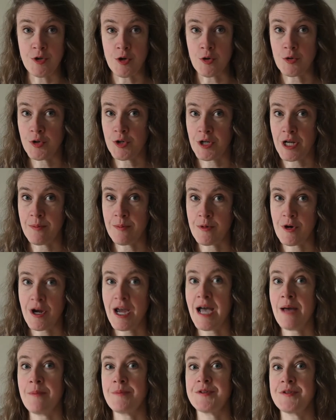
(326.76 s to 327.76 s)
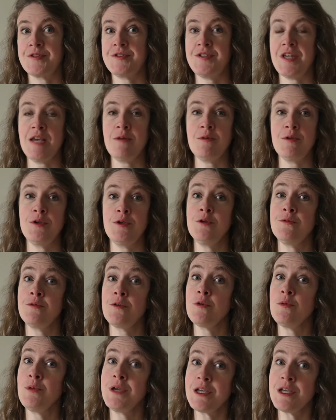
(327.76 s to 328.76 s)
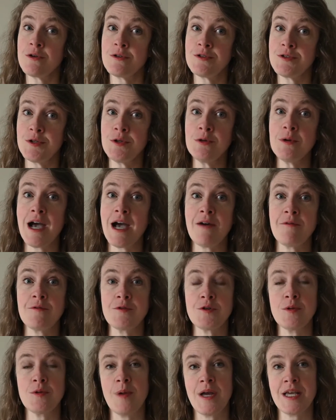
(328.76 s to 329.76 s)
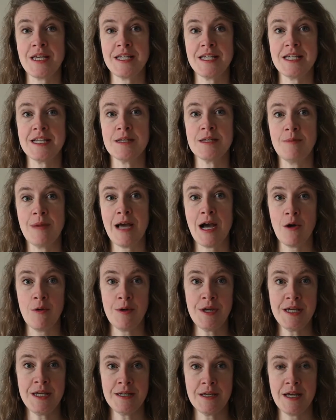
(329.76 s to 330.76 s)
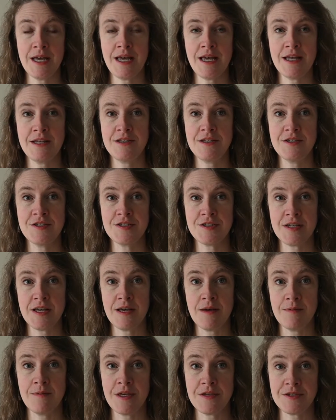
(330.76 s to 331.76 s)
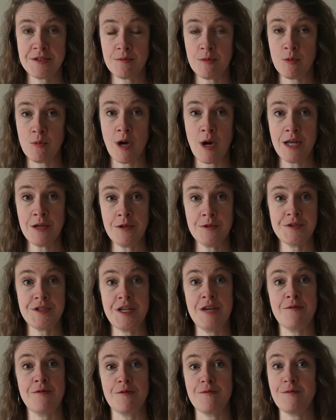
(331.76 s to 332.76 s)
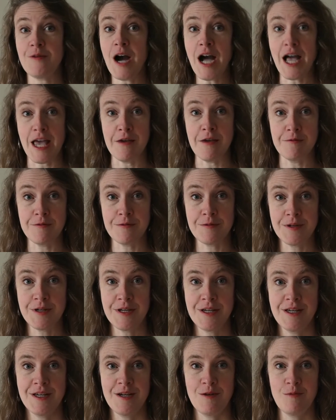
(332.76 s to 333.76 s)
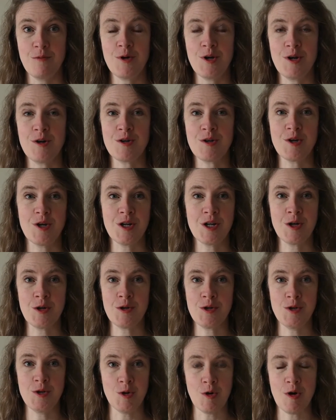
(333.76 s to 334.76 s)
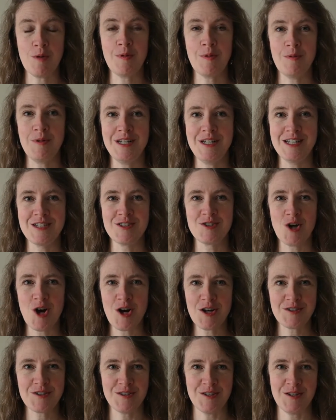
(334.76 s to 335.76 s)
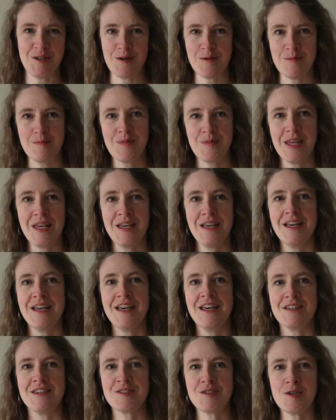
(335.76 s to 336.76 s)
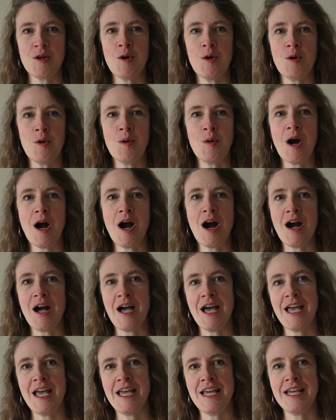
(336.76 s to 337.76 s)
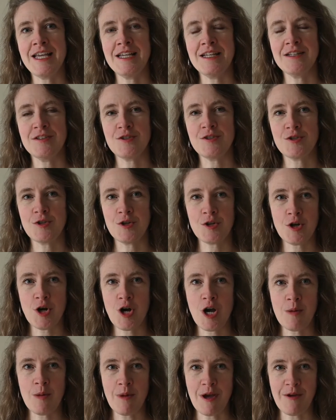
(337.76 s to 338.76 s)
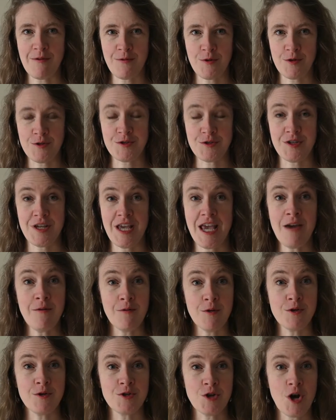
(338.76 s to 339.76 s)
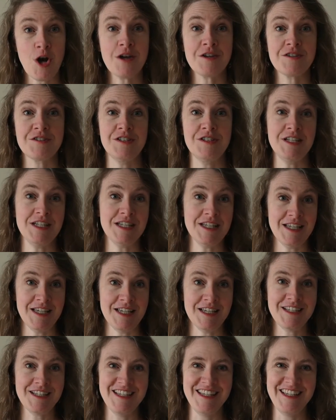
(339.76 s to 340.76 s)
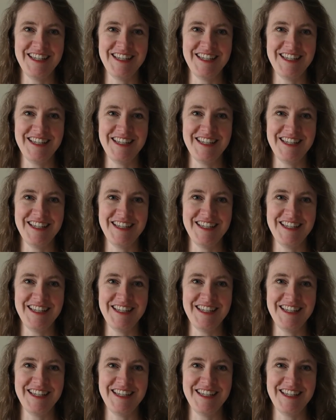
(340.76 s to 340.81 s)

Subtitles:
could I perhaps stay with you for a week or two after my gig in Maui? And they said, well, why don't you stay for 5? We're going to go to Europe and we need a dog sitter. So I took on my first ever dog sitting gig